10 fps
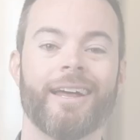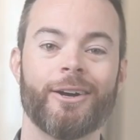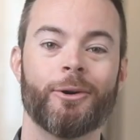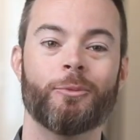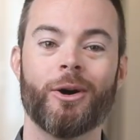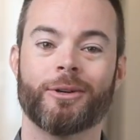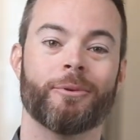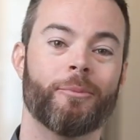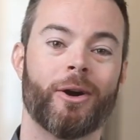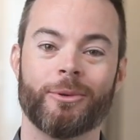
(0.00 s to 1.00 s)
Hello and welcome
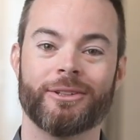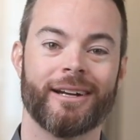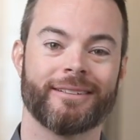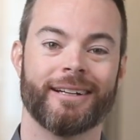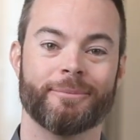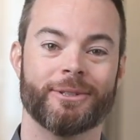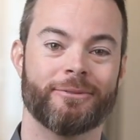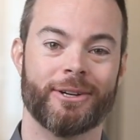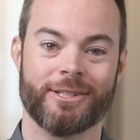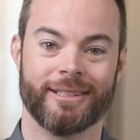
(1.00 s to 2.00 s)
to Marble.com
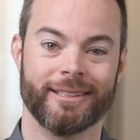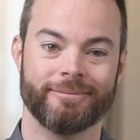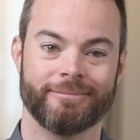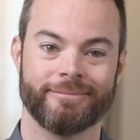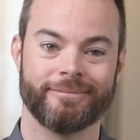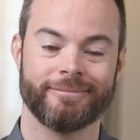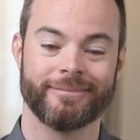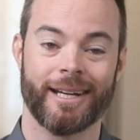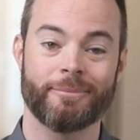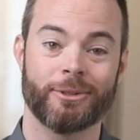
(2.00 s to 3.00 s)
University.
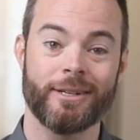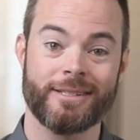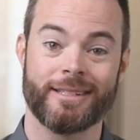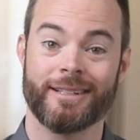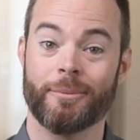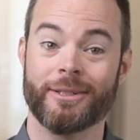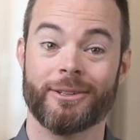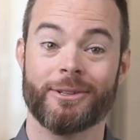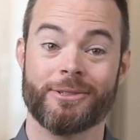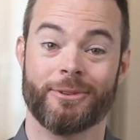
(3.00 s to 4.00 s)
I'm Chris and I'll be your
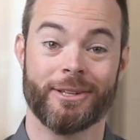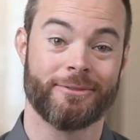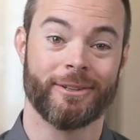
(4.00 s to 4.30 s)
host for this